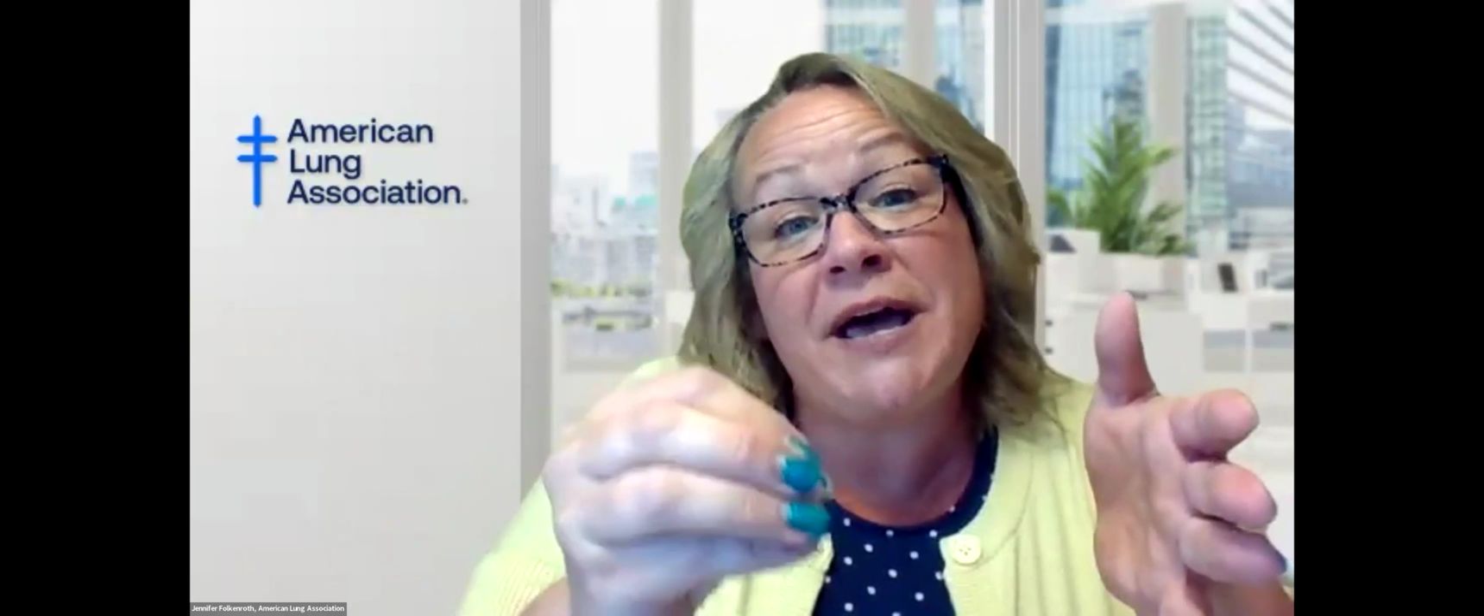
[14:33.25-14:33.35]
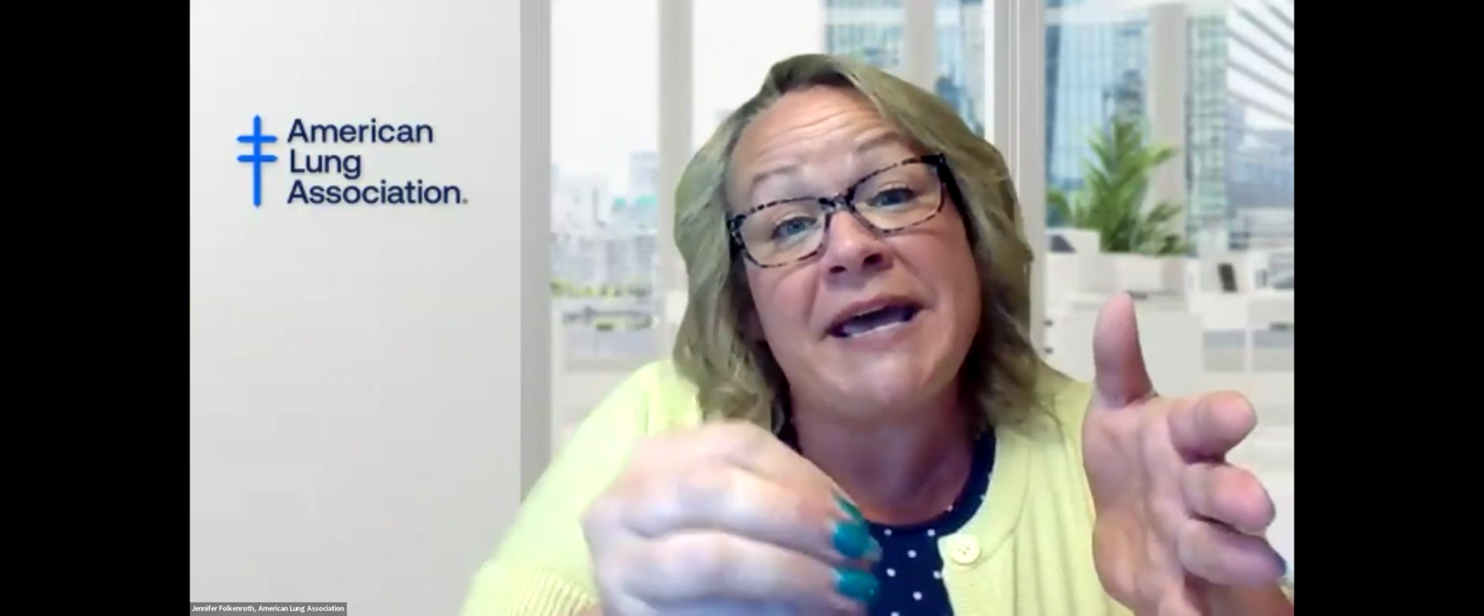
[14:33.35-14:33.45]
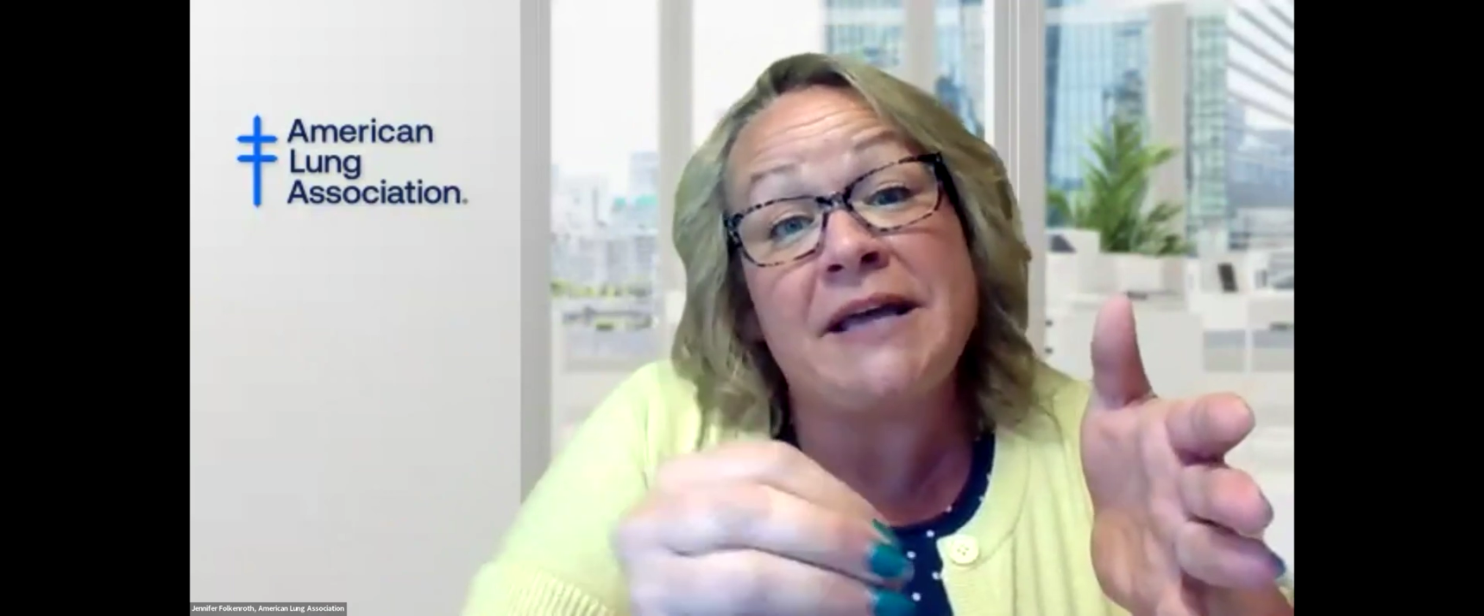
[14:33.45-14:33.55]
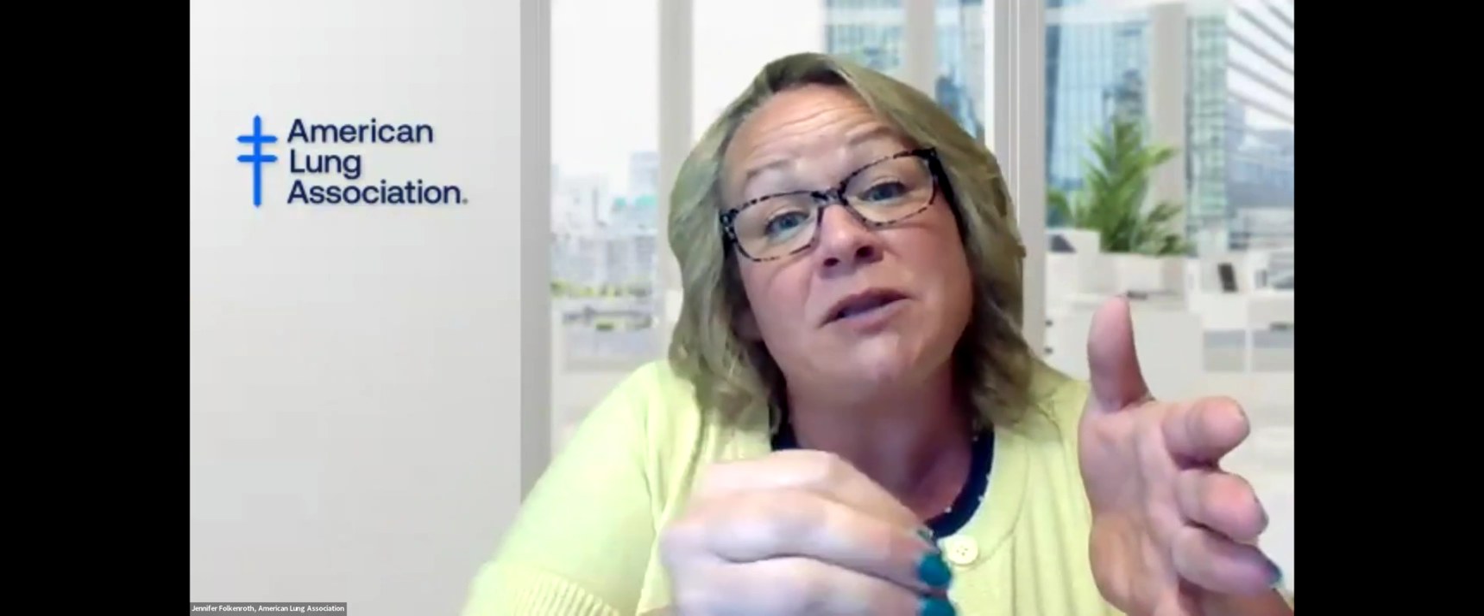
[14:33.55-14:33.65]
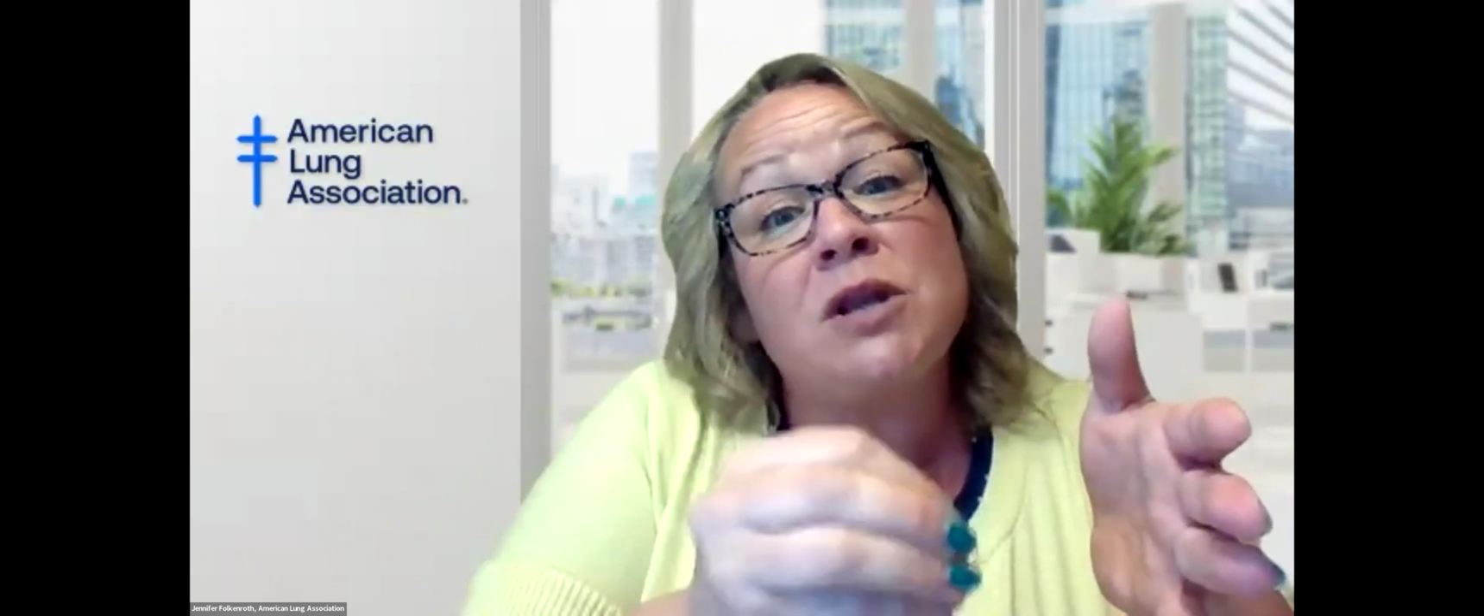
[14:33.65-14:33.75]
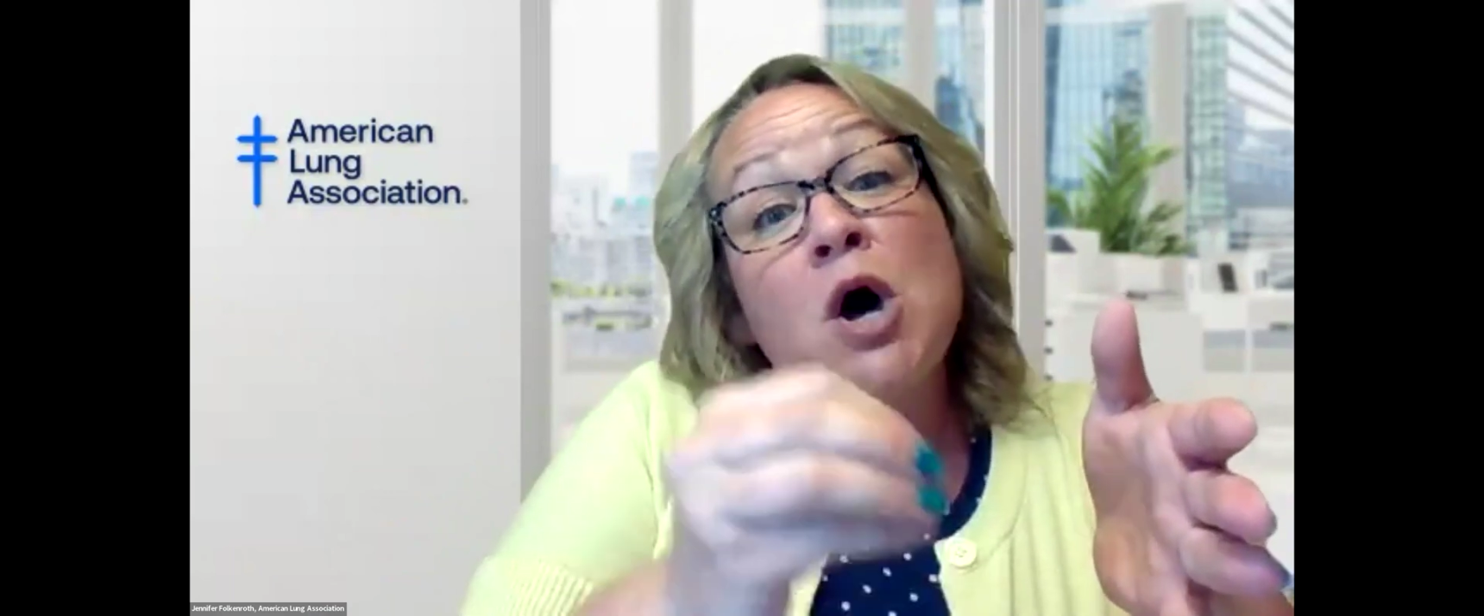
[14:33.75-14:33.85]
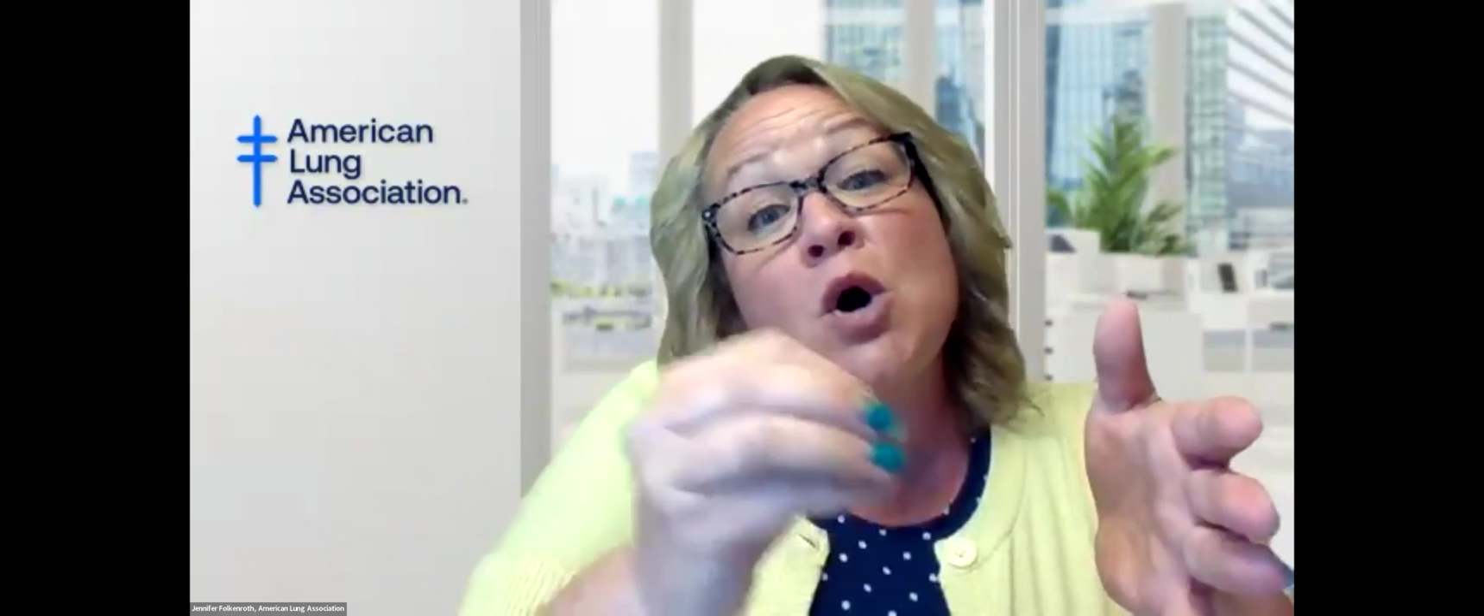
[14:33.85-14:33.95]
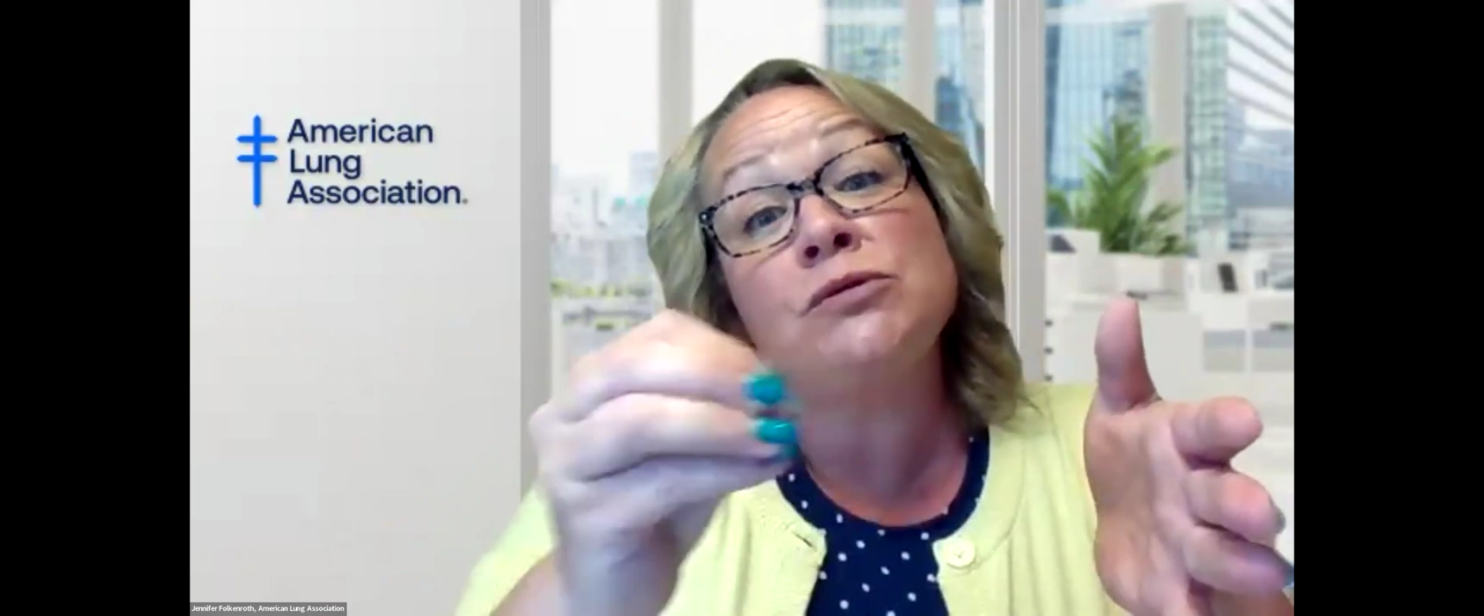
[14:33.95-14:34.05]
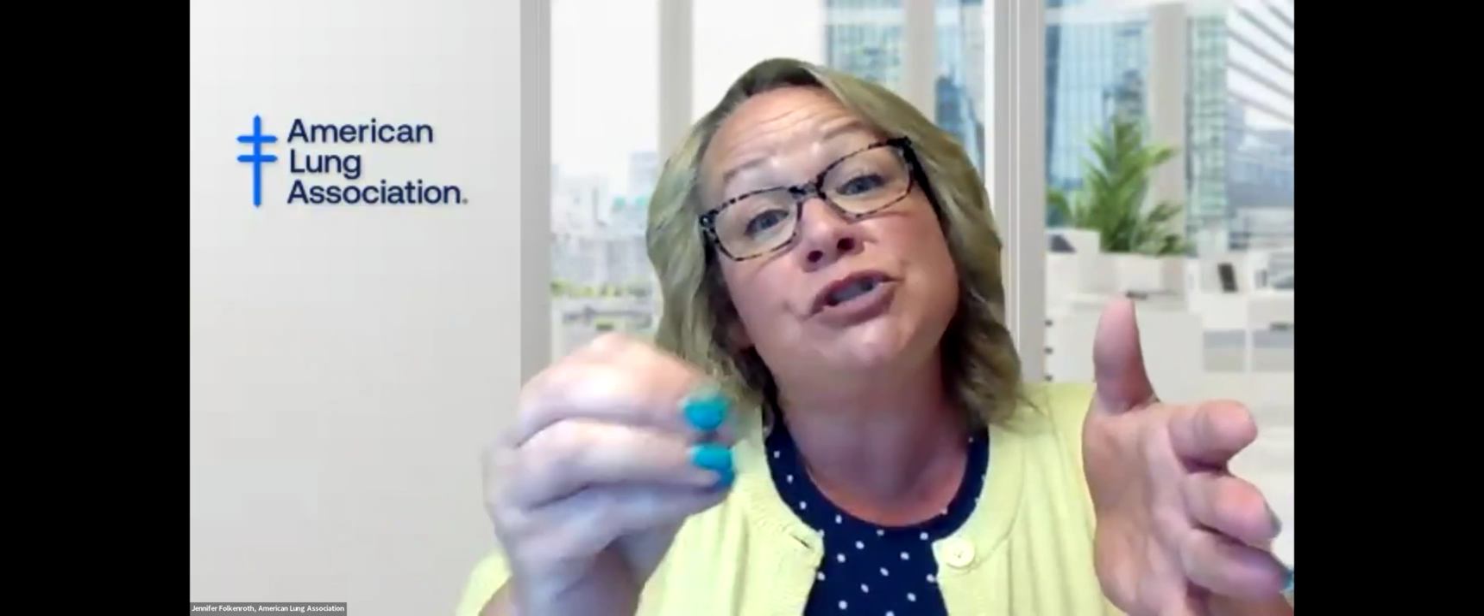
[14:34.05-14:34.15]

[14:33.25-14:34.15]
a low